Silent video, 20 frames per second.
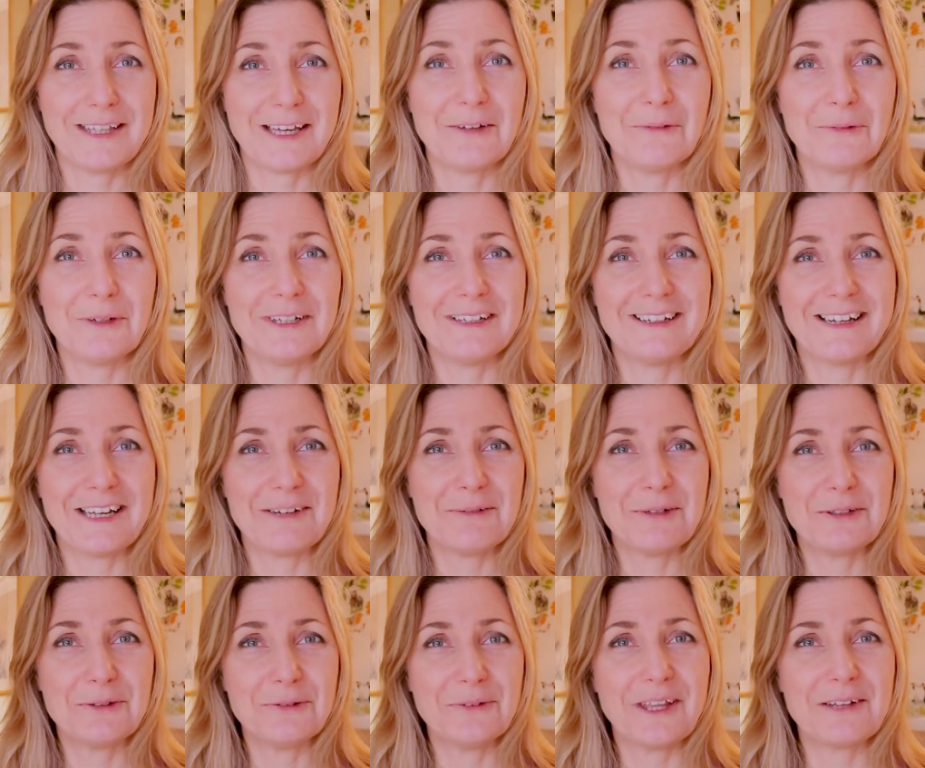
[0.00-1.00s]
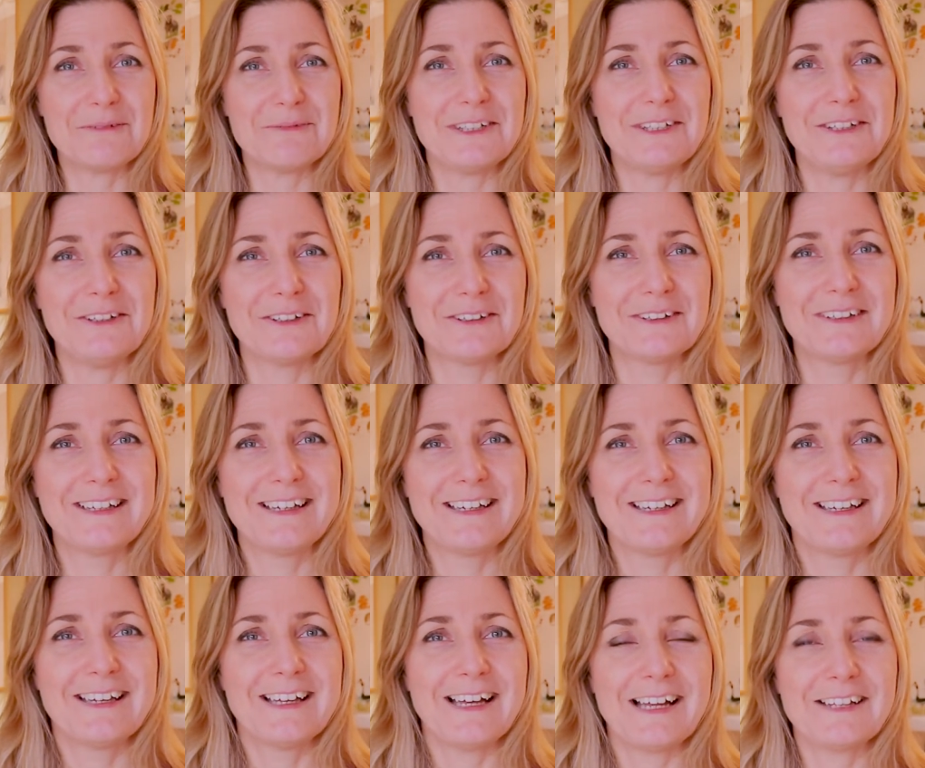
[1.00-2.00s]
I will, I will do that video
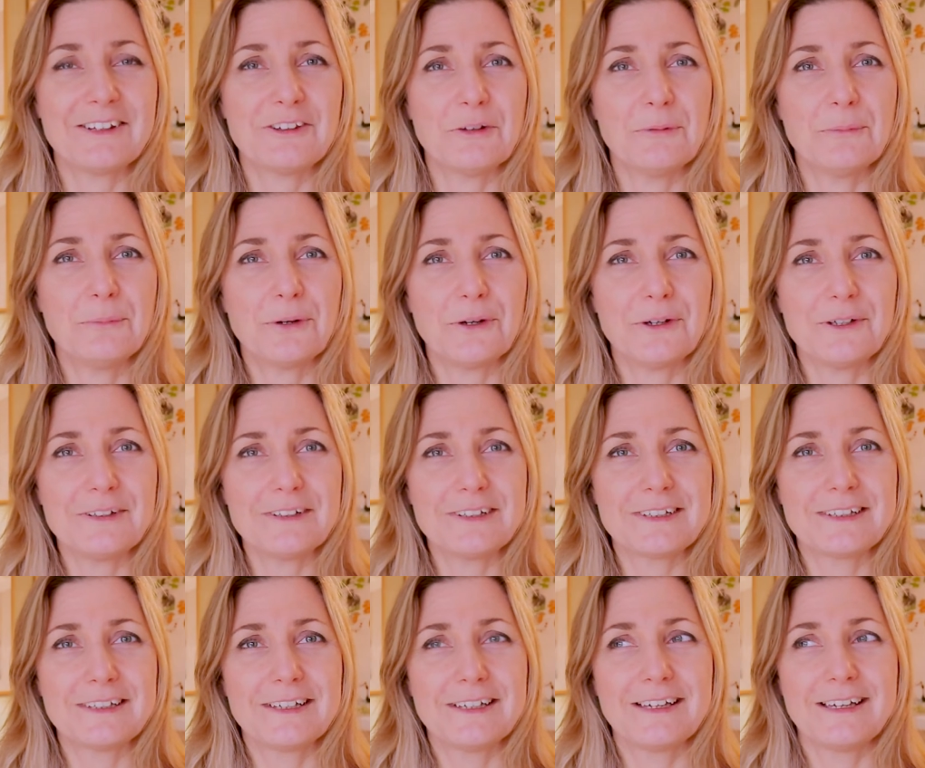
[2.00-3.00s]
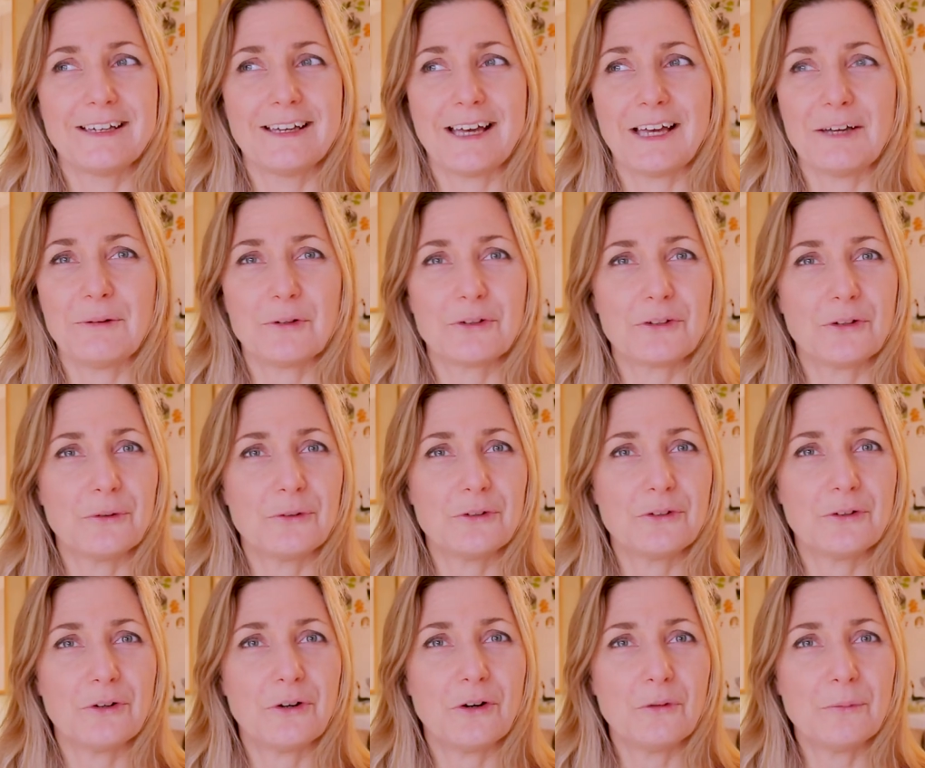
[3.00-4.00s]
at some point. I was
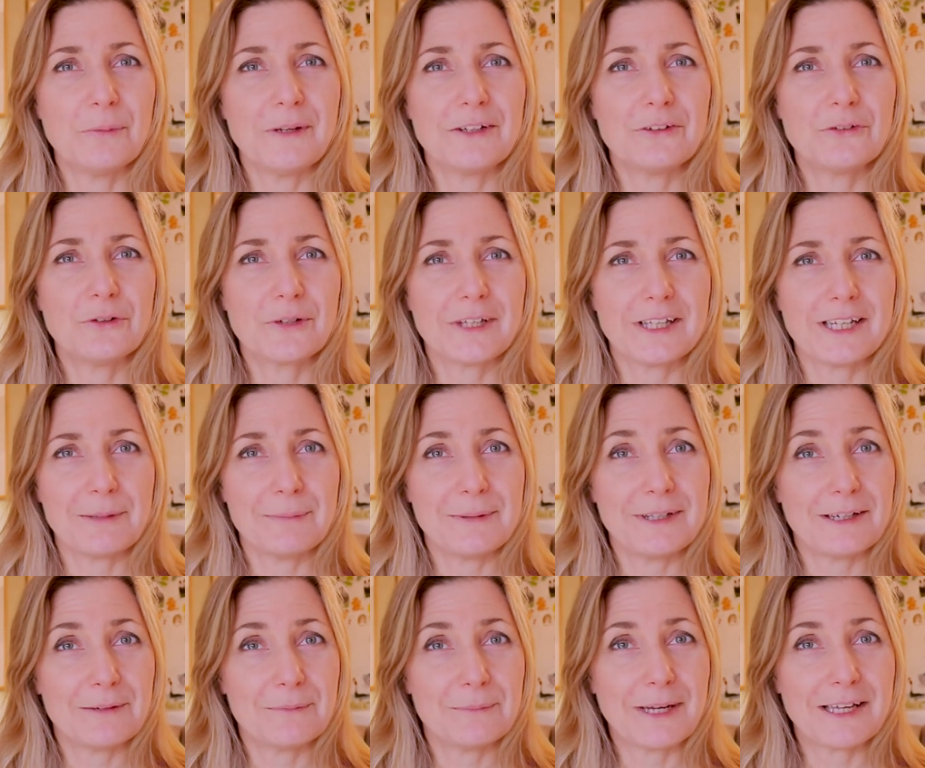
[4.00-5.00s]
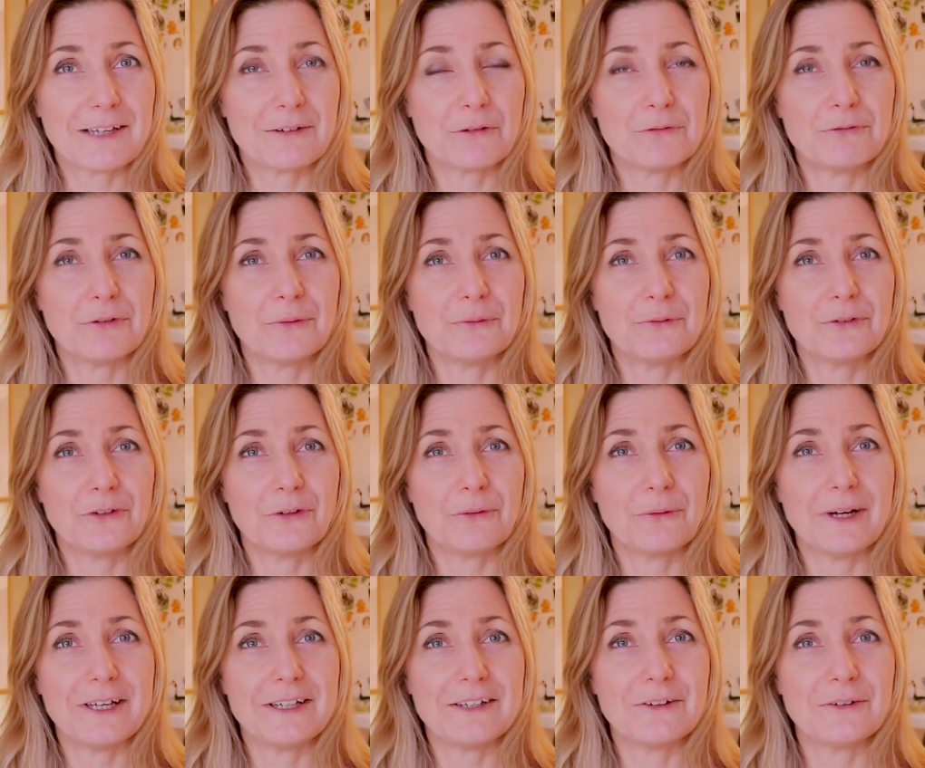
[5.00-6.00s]
also hoping to get a better microphone so
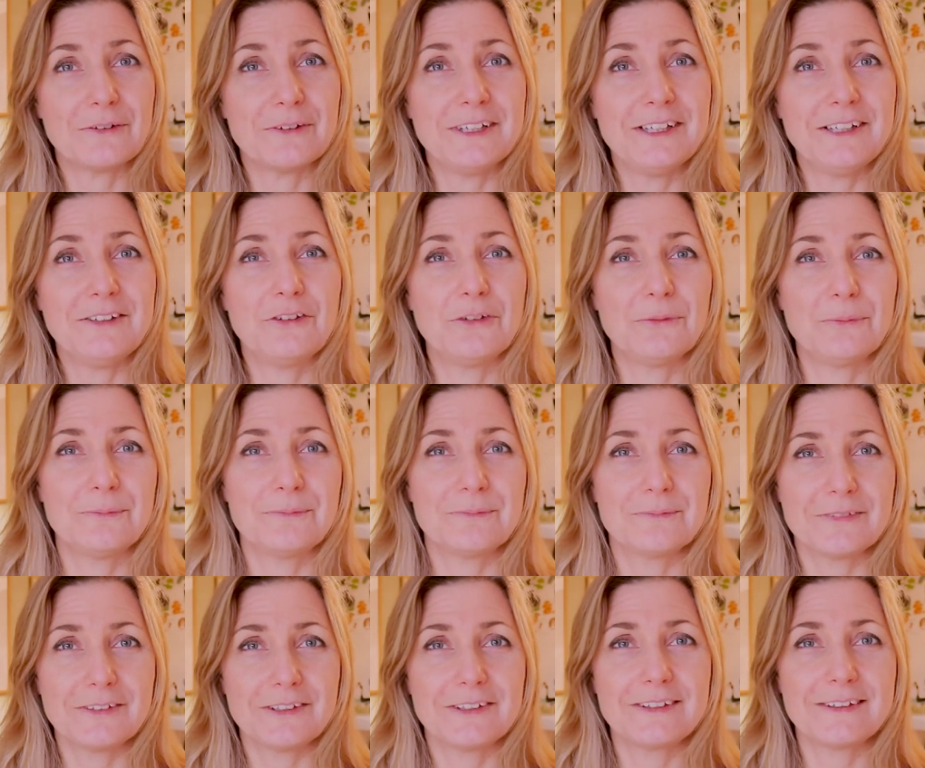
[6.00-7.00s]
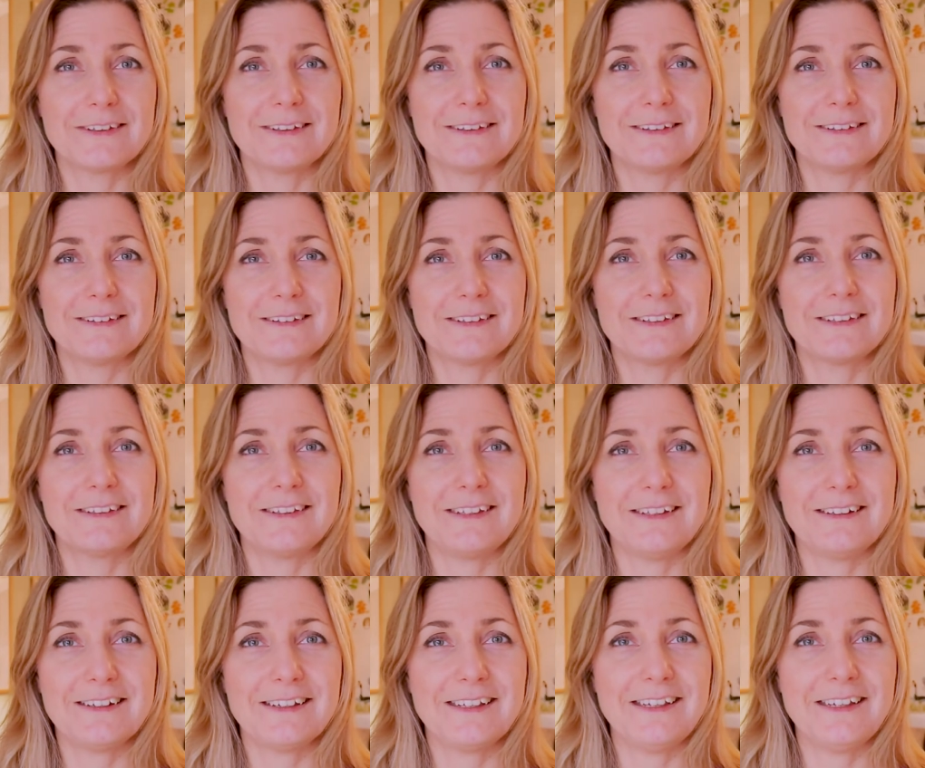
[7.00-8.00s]
I don't need to
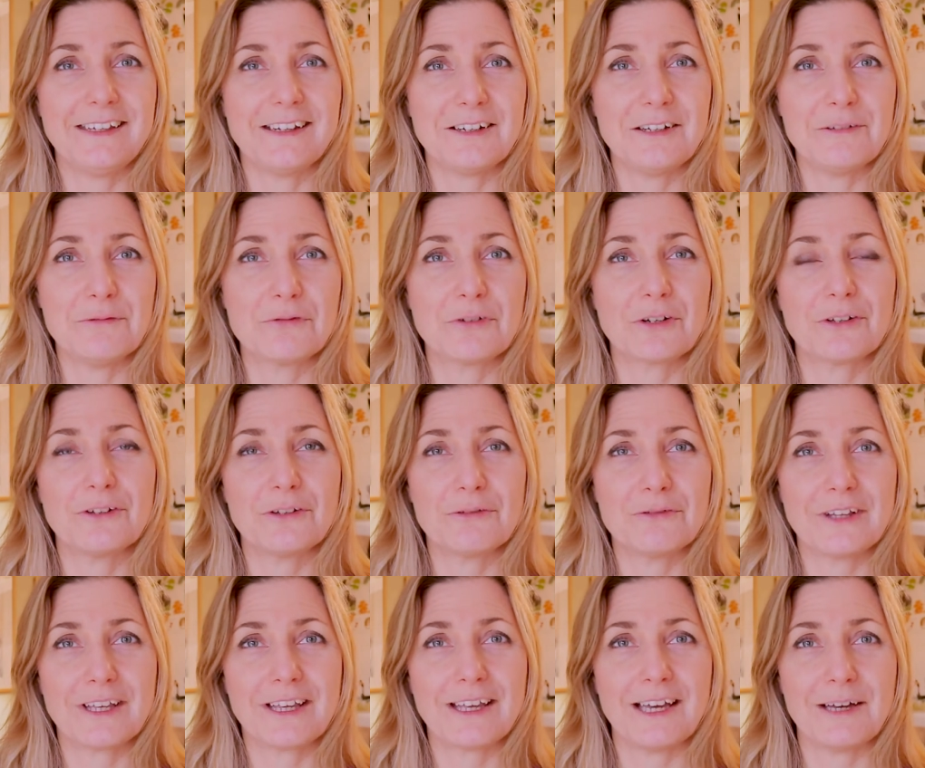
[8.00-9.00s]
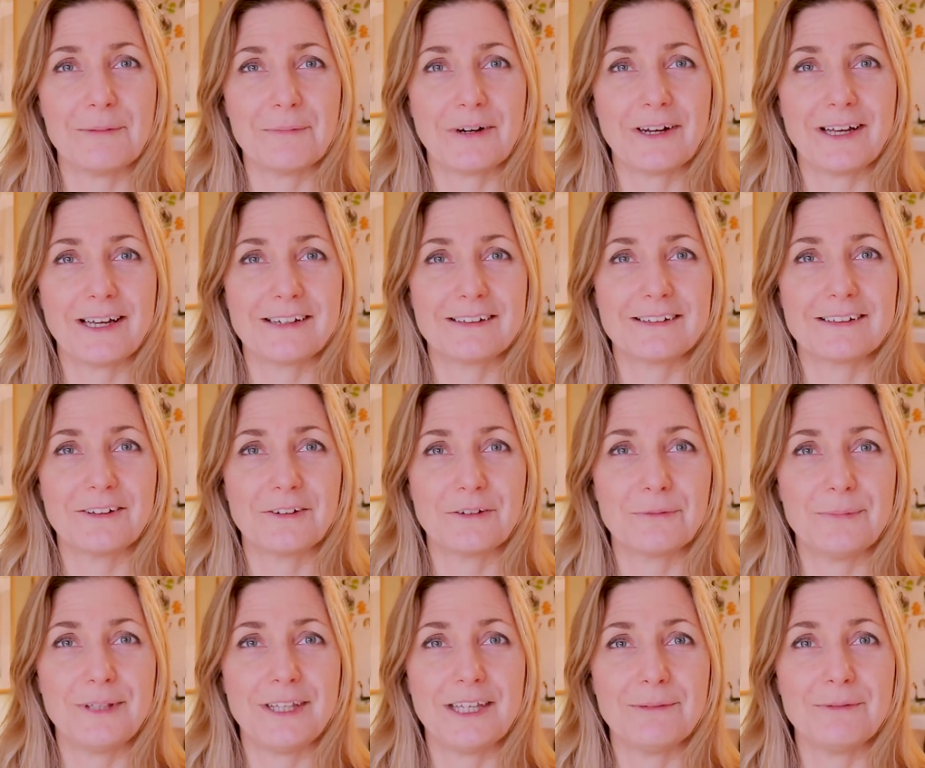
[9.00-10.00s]
sit here in front of the camera and
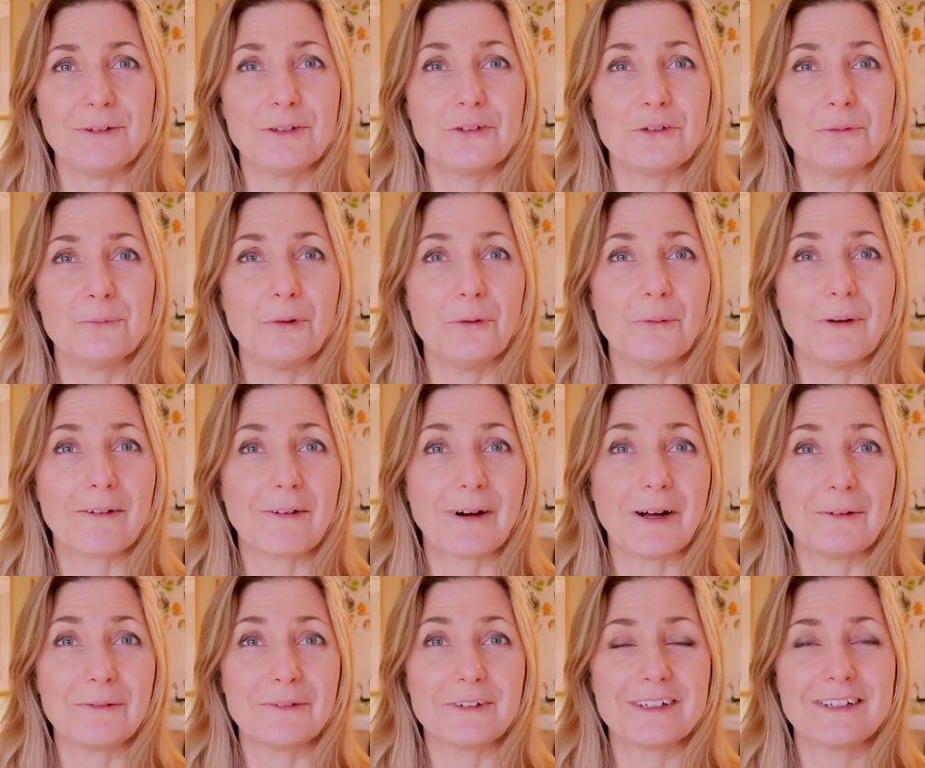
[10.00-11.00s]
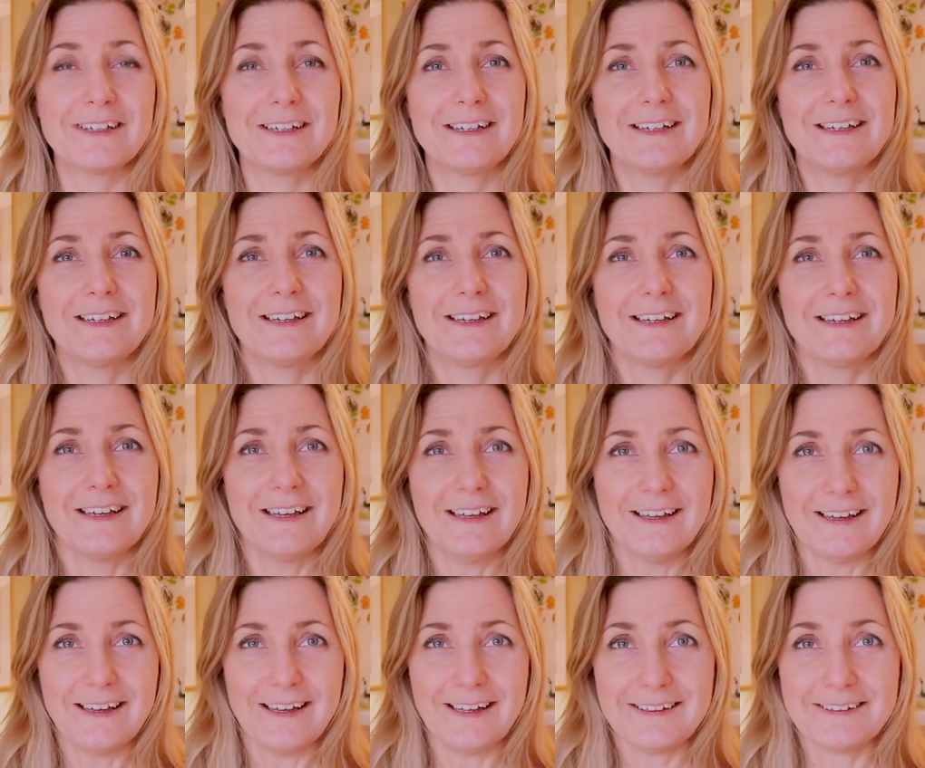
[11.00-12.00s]
not be able to move around
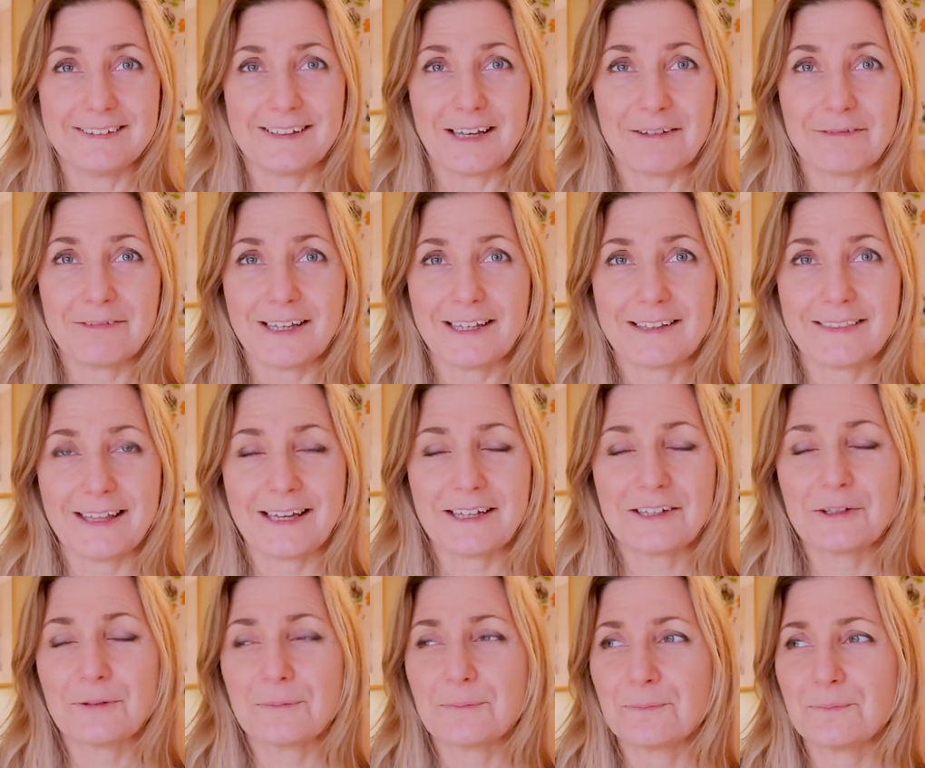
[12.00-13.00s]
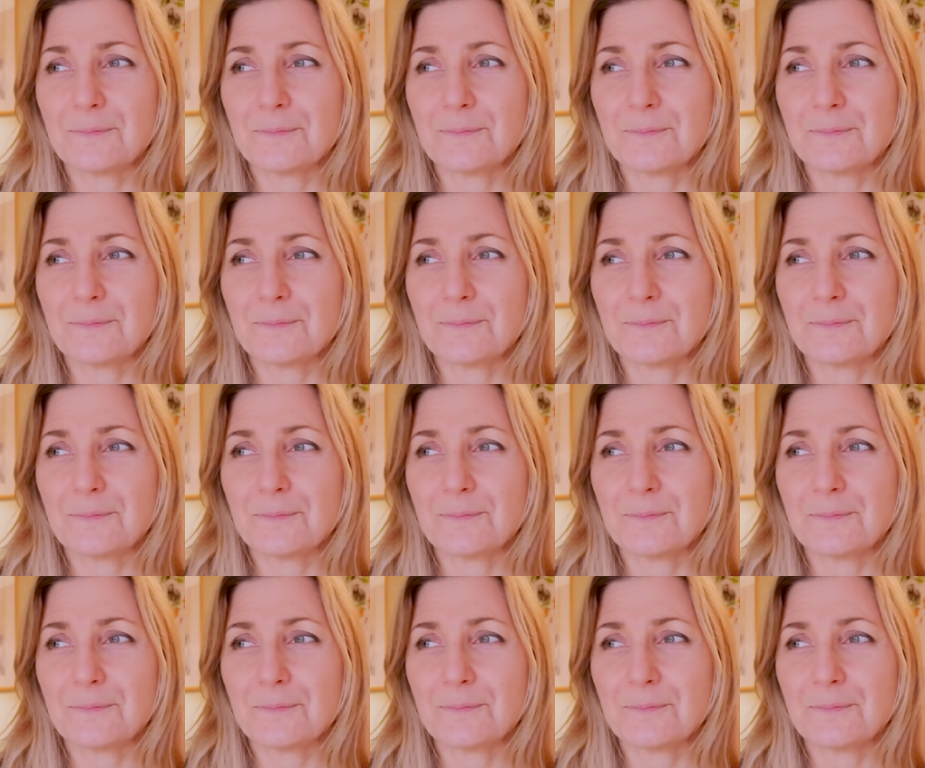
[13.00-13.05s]
and stuff like that.